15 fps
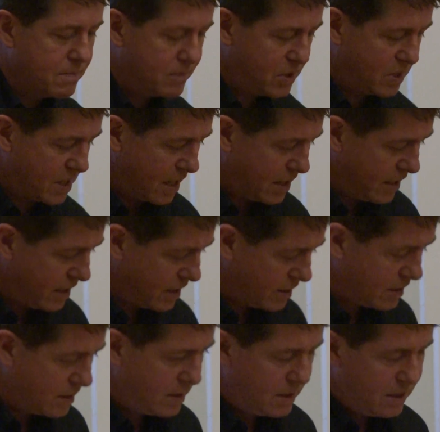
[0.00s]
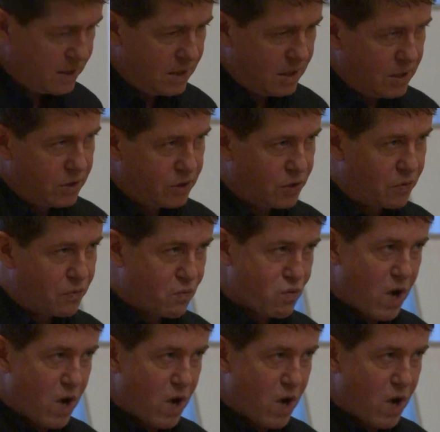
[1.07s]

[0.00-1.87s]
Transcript: studying sort of